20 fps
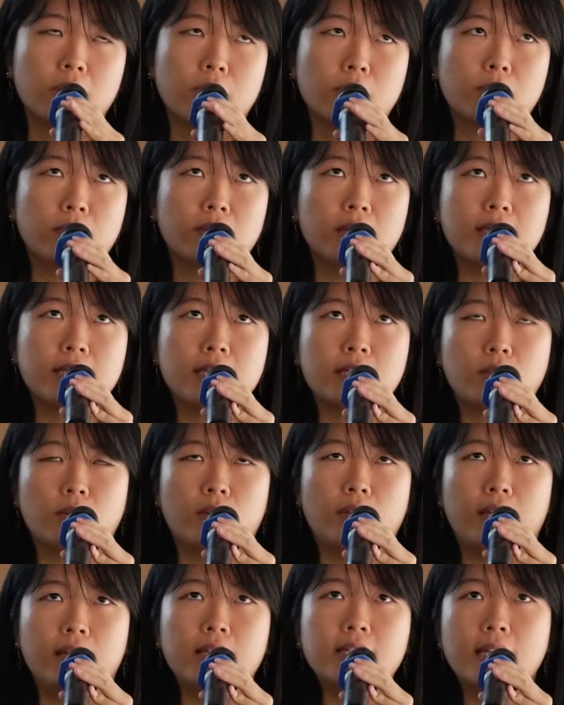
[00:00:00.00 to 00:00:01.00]
So
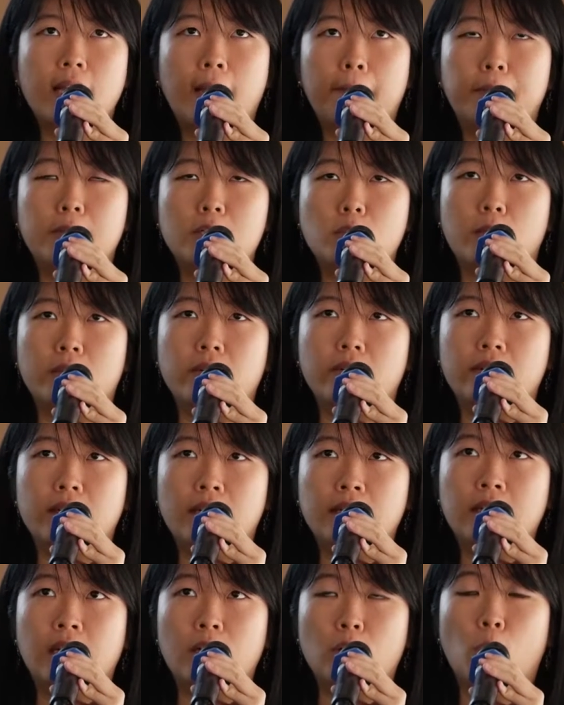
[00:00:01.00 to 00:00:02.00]
this happens when you
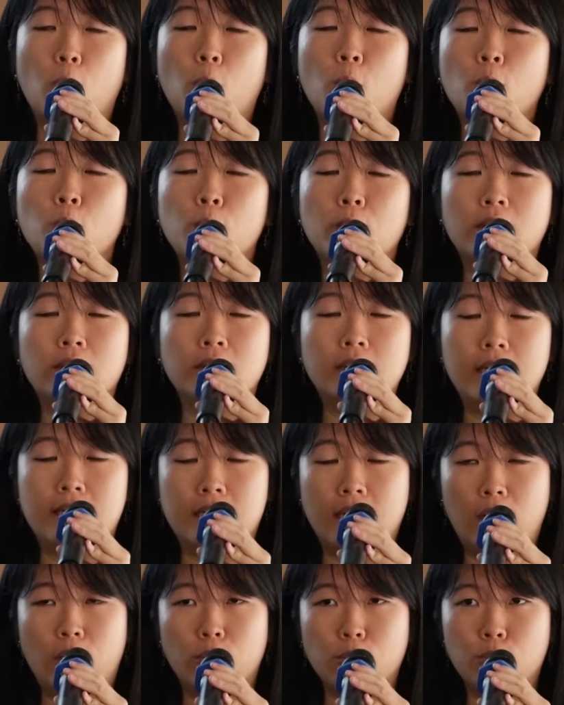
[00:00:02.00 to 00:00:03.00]
think that the whole world is
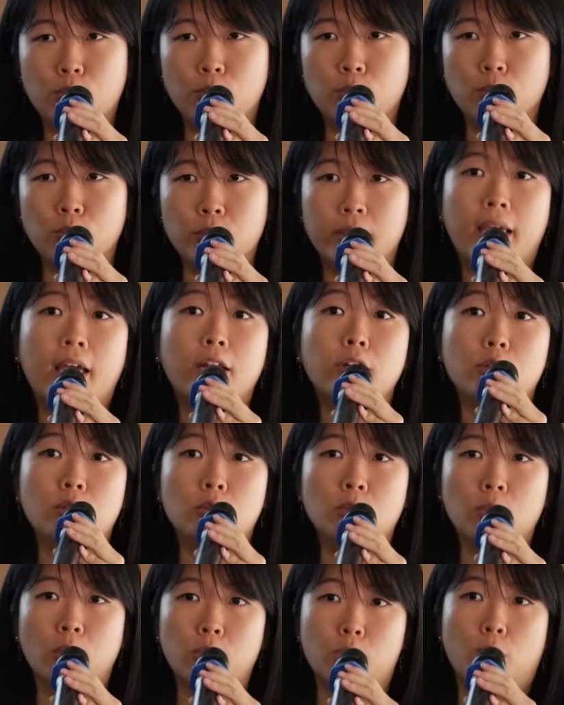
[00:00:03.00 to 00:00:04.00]
out to get
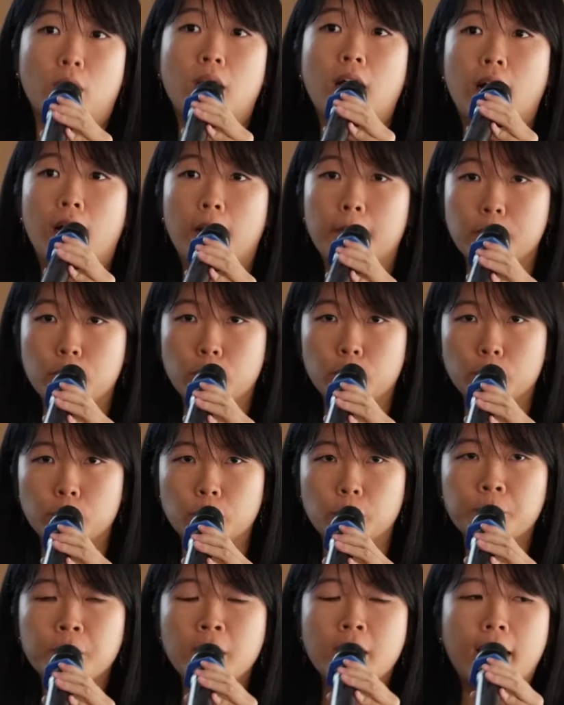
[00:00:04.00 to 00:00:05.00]
you or to harm
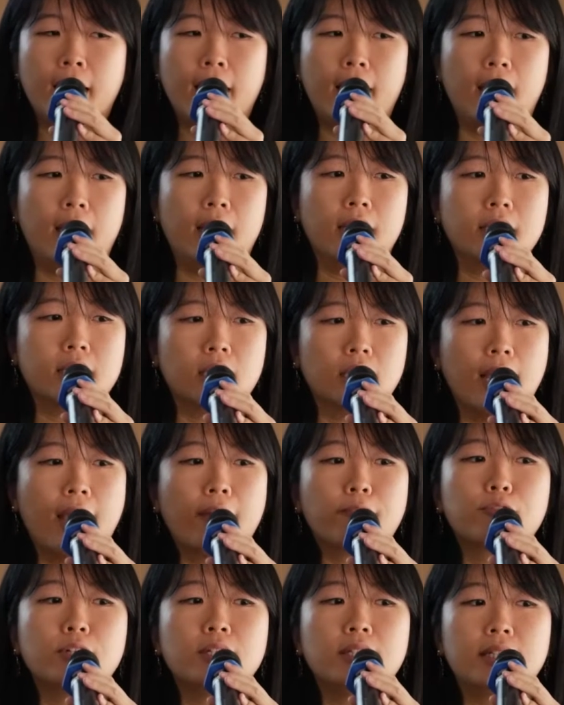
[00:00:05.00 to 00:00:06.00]
you, and
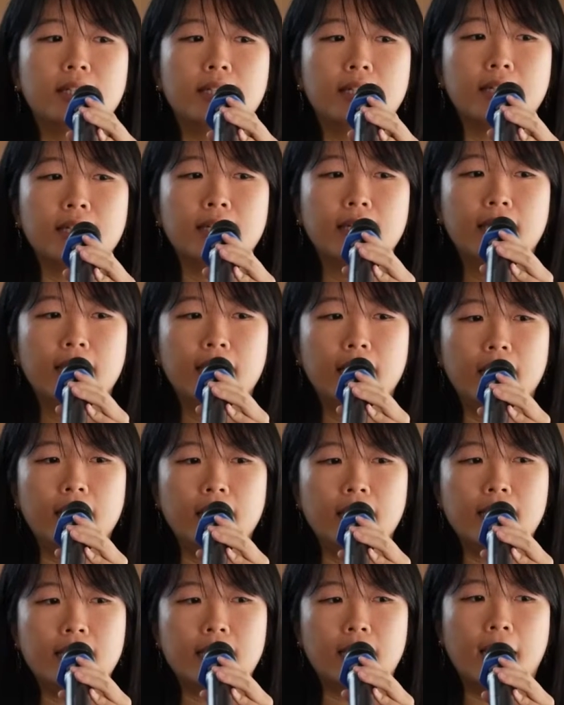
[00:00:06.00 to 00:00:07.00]
everything
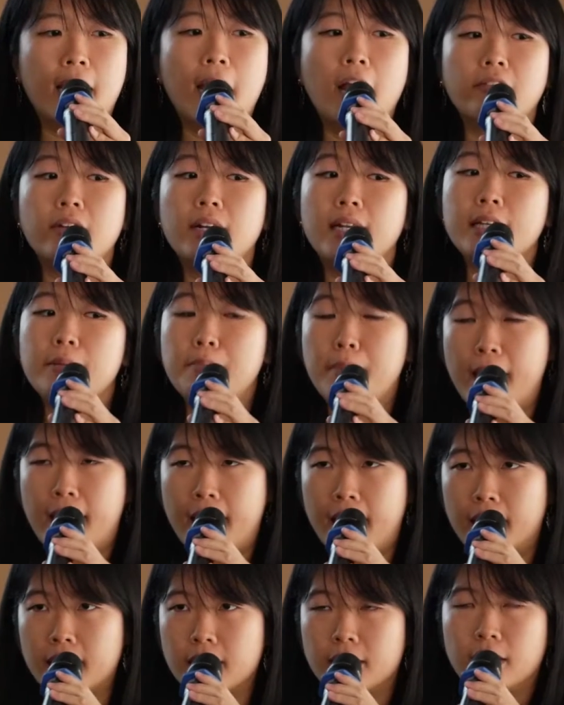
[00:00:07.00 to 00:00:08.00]
is inherently
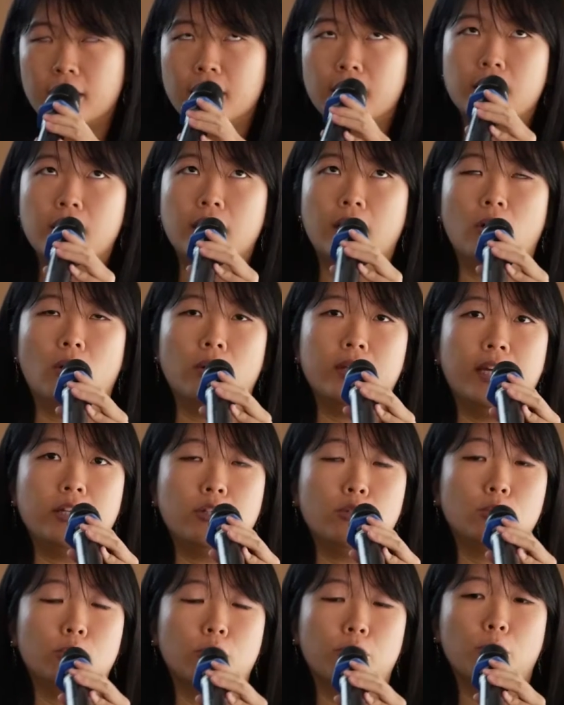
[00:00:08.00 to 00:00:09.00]
bad, or that
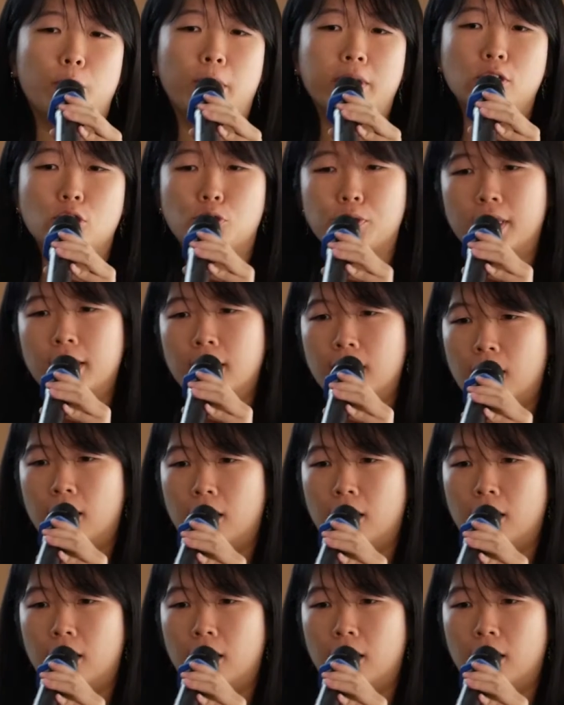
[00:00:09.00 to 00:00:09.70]
when you drink